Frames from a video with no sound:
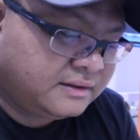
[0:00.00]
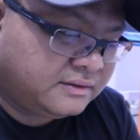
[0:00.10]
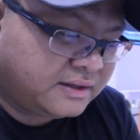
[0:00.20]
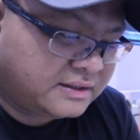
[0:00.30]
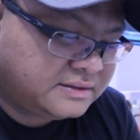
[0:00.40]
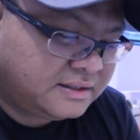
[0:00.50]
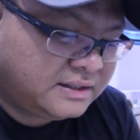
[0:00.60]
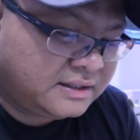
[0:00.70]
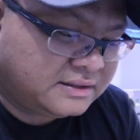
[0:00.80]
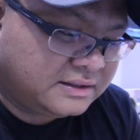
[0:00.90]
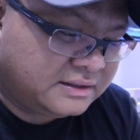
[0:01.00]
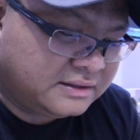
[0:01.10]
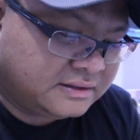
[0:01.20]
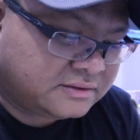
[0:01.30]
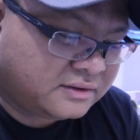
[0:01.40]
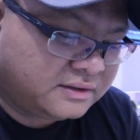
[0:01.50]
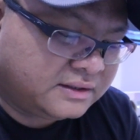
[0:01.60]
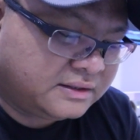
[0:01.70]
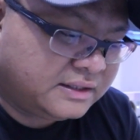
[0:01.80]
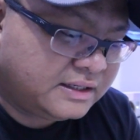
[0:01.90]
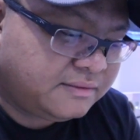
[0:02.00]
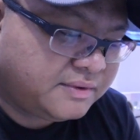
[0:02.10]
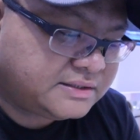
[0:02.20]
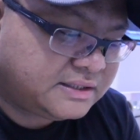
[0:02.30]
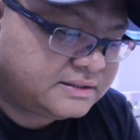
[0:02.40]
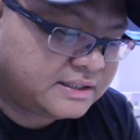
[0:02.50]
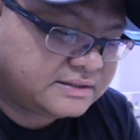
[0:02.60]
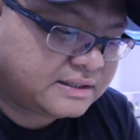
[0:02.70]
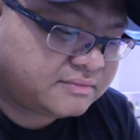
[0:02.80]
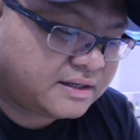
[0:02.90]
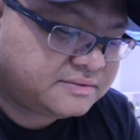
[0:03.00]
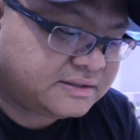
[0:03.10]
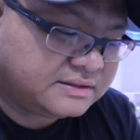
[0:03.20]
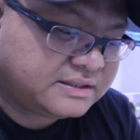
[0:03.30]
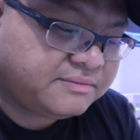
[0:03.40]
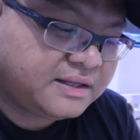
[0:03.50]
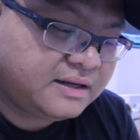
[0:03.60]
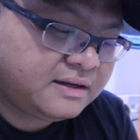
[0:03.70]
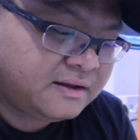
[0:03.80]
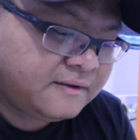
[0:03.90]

you can see it is on the daily basis, and sometimes the same day